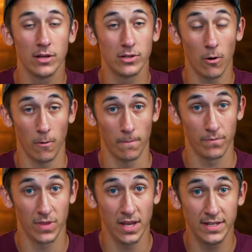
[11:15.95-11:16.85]
So
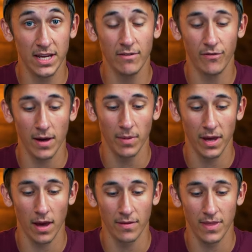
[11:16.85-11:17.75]
the D
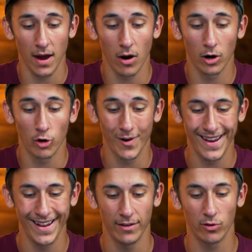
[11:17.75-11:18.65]
family, they are
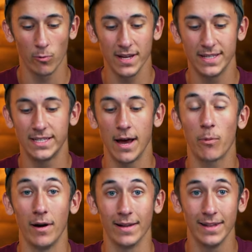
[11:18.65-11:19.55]
creating 3
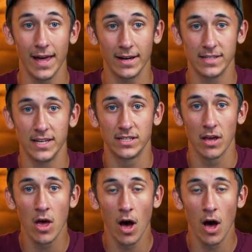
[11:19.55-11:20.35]
separate legacies